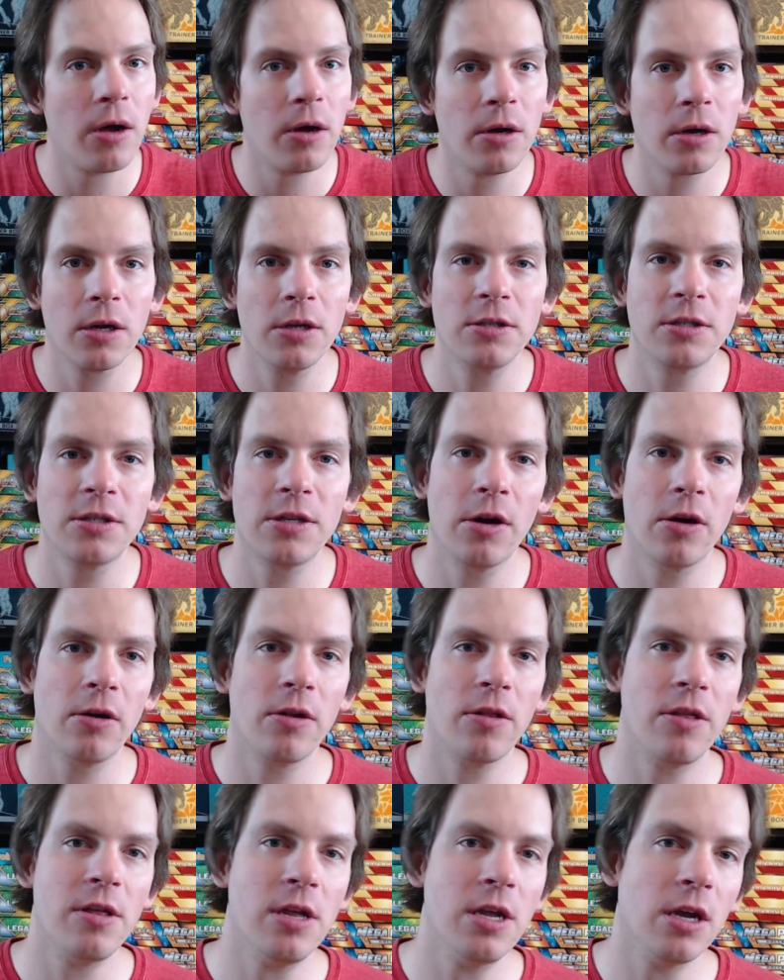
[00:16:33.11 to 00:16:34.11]
consider
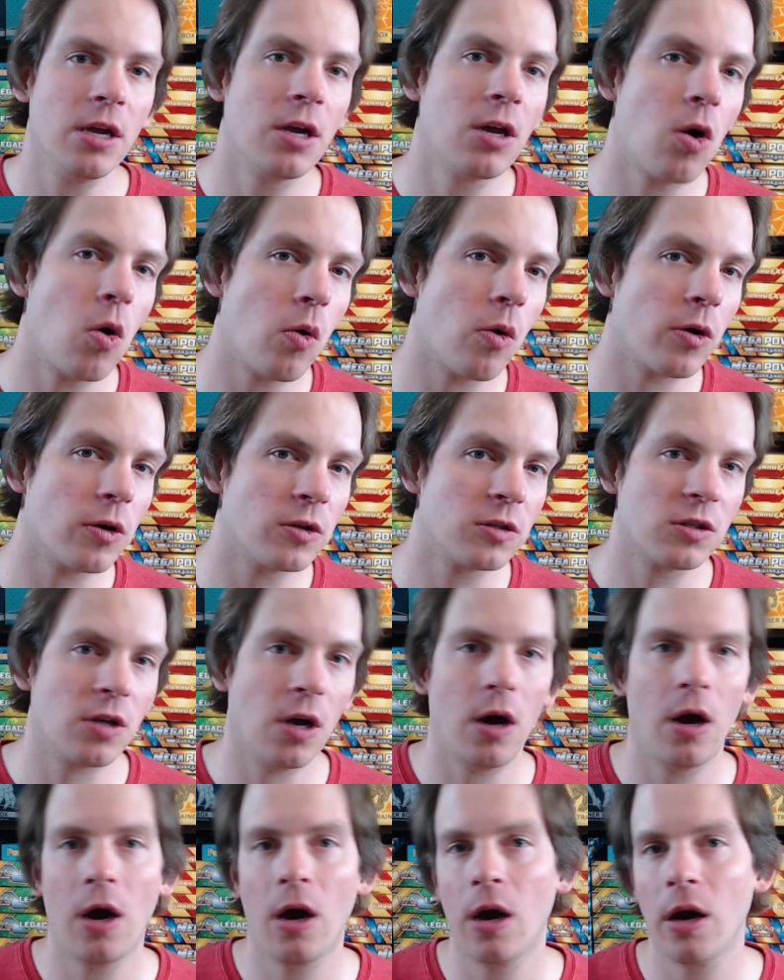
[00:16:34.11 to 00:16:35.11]
the course
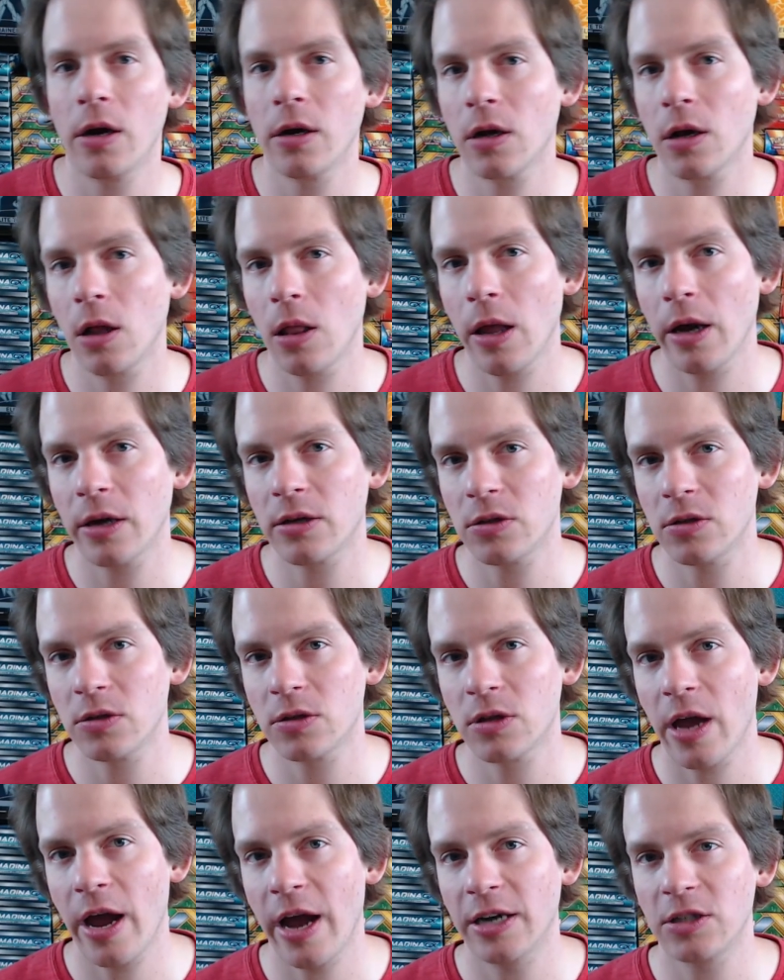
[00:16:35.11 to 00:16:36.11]
on Collectors
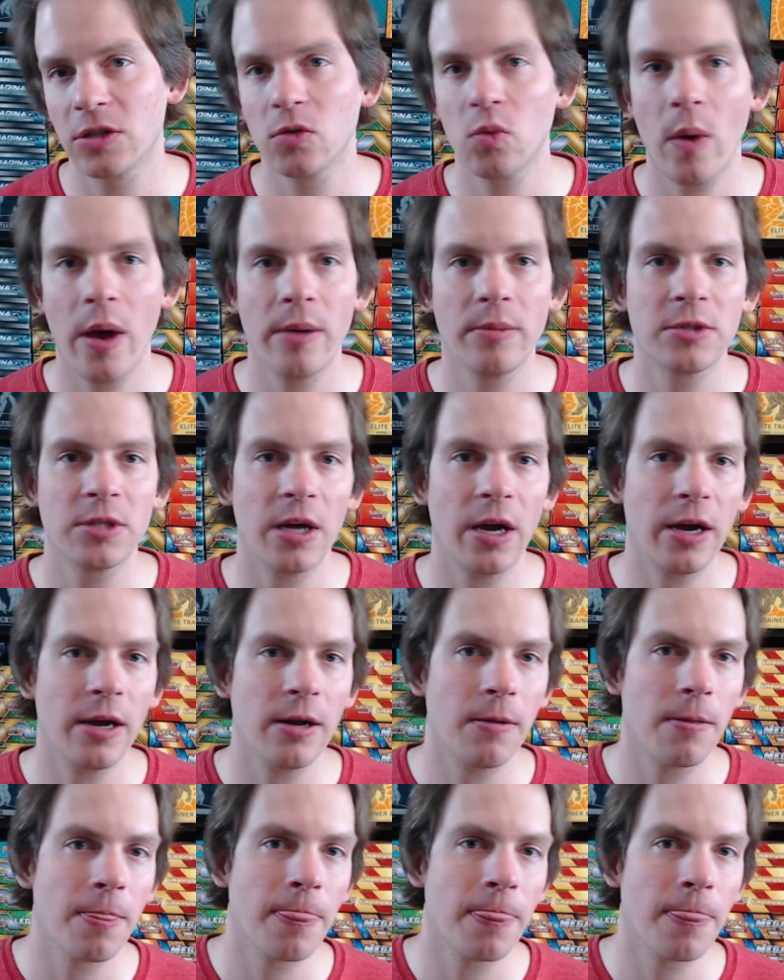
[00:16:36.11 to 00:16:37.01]
Cache's website,